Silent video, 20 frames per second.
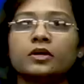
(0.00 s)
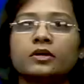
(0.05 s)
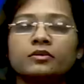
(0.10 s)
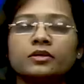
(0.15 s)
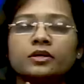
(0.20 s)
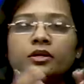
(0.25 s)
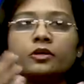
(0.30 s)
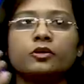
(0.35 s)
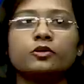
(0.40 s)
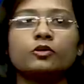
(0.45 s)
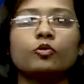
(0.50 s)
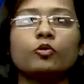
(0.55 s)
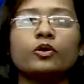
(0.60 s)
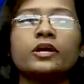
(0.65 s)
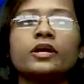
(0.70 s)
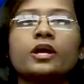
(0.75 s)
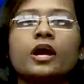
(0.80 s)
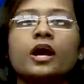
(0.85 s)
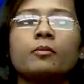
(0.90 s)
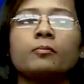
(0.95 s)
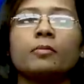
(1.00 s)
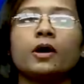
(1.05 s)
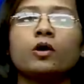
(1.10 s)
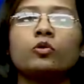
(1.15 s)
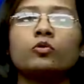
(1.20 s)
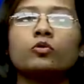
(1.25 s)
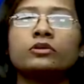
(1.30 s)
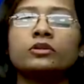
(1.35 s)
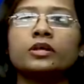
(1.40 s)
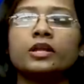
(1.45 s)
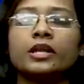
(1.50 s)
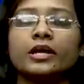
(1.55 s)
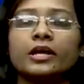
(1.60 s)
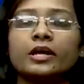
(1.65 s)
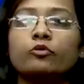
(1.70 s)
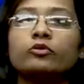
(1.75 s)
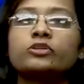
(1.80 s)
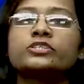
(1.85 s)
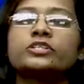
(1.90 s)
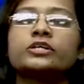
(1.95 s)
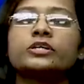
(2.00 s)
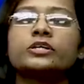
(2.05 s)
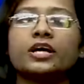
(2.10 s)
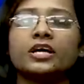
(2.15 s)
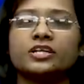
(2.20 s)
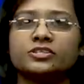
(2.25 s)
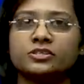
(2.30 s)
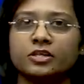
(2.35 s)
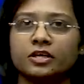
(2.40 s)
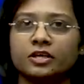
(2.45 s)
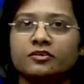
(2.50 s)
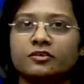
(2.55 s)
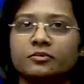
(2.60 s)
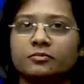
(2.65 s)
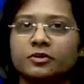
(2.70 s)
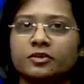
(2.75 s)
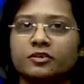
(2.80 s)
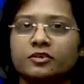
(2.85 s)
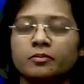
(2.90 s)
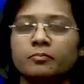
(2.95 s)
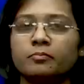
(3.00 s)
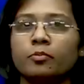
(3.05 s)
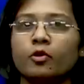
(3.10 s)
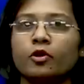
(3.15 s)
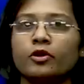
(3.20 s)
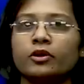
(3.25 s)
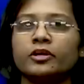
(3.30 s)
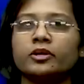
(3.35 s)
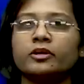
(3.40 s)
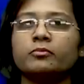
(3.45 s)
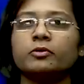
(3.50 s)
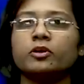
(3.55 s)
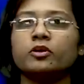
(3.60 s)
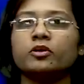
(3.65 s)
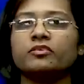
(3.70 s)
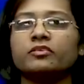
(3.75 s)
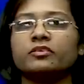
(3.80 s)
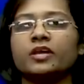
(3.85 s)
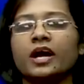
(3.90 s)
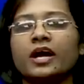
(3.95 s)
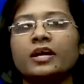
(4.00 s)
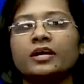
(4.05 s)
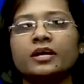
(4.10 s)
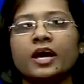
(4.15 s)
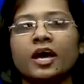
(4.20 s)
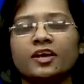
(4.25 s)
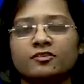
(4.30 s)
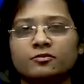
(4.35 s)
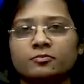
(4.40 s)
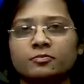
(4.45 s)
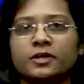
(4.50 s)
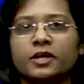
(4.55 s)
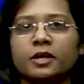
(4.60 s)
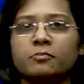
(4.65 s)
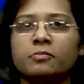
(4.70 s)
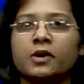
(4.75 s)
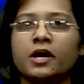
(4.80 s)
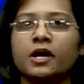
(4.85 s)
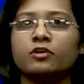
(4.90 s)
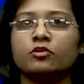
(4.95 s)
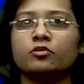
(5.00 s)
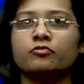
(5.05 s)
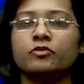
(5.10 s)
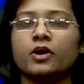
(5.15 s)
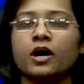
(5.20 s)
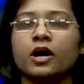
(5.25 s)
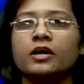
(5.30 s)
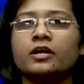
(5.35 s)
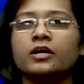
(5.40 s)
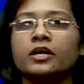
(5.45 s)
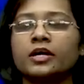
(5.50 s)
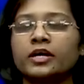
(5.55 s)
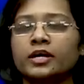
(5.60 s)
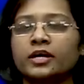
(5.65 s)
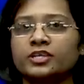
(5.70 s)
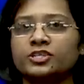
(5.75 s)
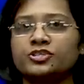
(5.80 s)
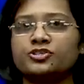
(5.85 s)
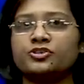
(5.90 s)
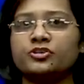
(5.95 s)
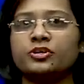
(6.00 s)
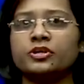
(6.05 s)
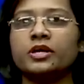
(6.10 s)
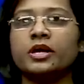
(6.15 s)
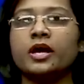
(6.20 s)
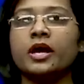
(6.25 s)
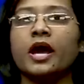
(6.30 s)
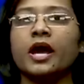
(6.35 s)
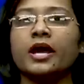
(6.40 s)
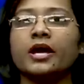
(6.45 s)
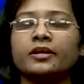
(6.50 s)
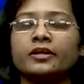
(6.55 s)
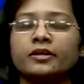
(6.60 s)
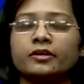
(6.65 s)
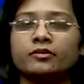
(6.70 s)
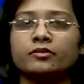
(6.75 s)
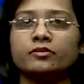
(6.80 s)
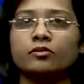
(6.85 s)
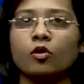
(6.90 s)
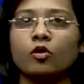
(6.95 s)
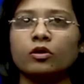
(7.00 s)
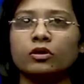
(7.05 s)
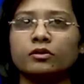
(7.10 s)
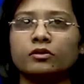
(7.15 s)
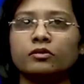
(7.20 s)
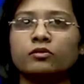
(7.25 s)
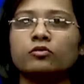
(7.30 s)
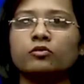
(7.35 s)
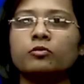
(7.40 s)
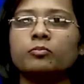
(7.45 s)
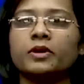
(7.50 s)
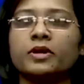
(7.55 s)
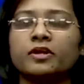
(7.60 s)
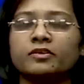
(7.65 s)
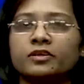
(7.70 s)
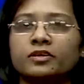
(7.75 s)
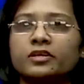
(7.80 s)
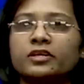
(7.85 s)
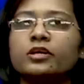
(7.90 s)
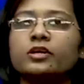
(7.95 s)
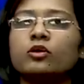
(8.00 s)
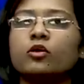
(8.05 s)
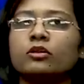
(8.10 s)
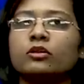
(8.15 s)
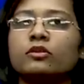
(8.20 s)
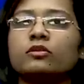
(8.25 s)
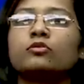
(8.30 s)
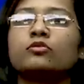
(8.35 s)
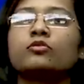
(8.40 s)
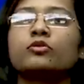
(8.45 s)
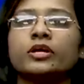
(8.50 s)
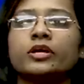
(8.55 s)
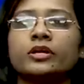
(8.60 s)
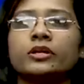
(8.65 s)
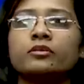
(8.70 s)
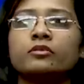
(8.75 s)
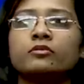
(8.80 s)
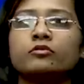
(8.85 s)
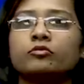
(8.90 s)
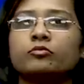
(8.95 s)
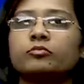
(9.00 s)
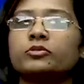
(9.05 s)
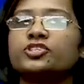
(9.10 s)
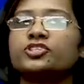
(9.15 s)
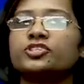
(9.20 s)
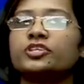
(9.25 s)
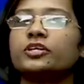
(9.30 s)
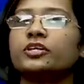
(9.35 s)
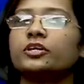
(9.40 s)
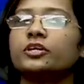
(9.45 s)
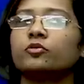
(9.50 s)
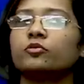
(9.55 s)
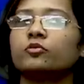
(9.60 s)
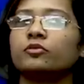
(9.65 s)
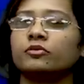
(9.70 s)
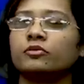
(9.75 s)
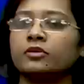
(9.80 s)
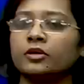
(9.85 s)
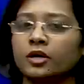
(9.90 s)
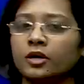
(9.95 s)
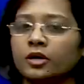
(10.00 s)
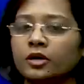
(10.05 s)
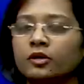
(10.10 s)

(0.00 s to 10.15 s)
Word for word: See, knowing about the linguistic nationalism is important because that has been a part of our history and is also presently also in so much in news.